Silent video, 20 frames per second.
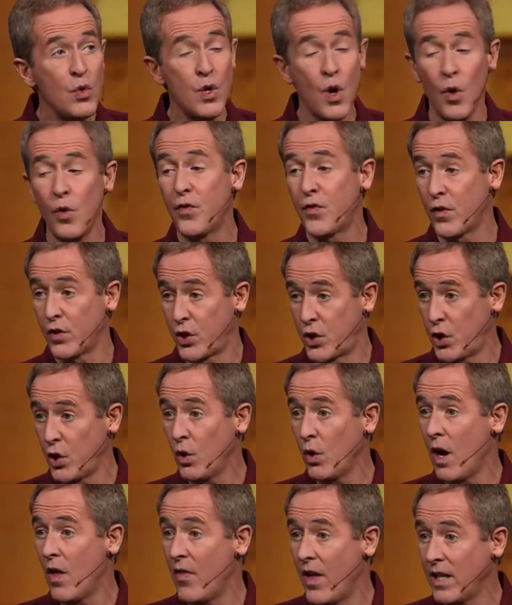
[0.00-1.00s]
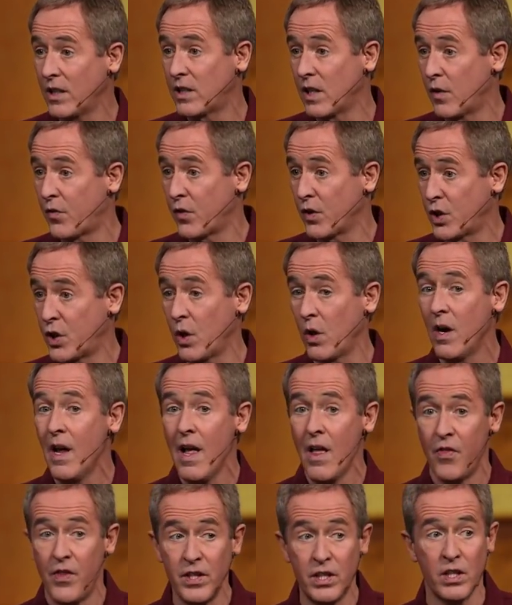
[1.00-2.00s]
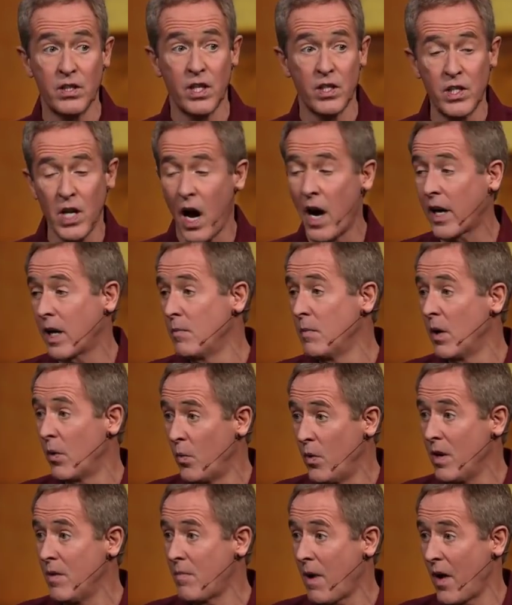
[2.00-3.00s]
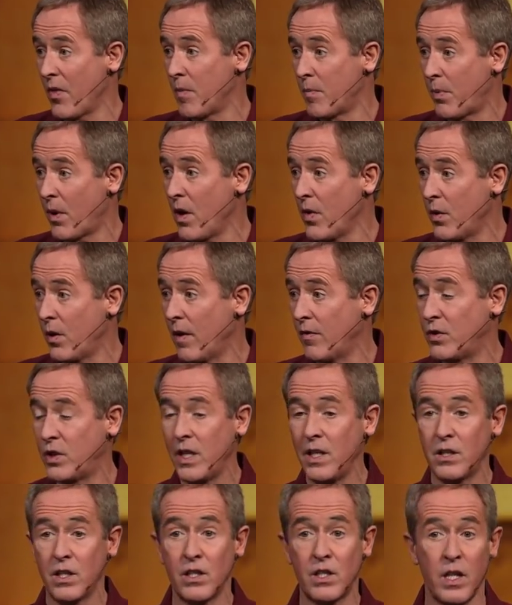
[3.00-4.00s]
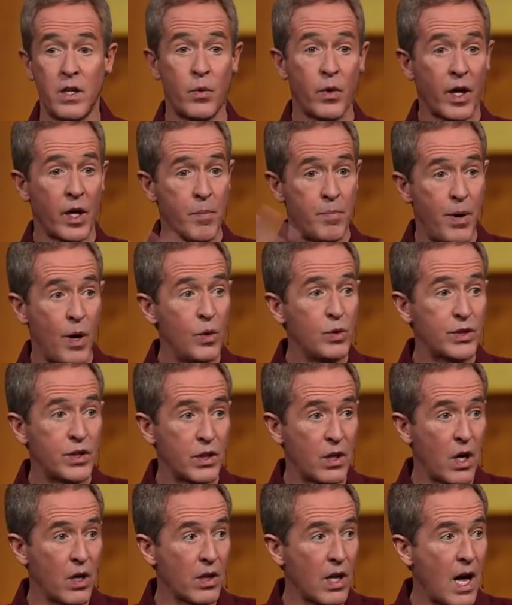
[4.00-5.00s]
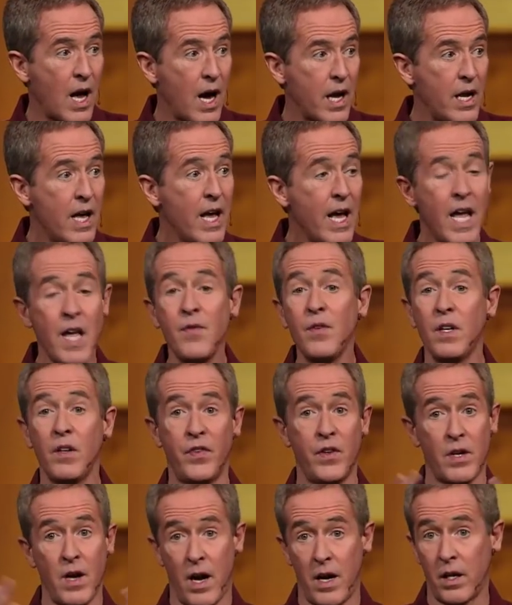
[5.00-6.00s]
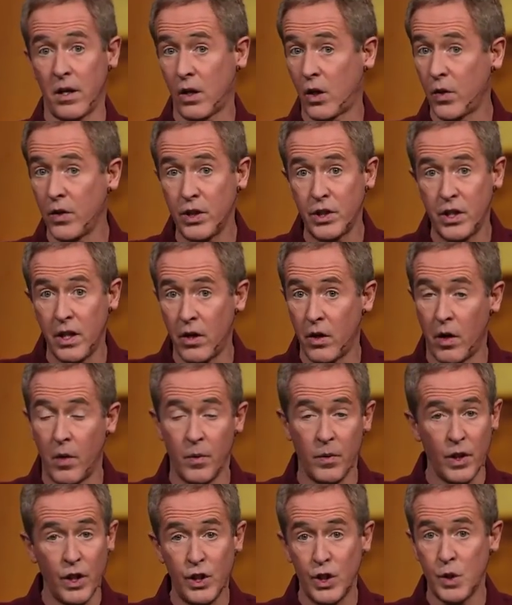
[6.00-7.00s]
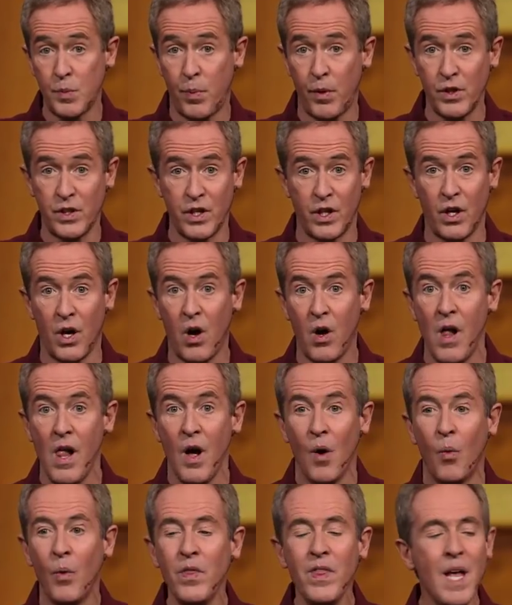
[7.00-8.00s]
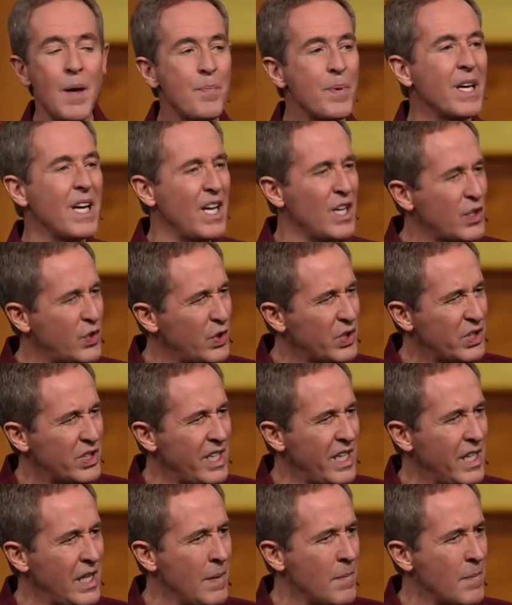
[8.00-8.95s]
for sure, and they said for sure, this is a document written by the brother of Jesus, and they were going to post it online, even if you're not a Christian or a religious person at all. Wouldn't that be interesting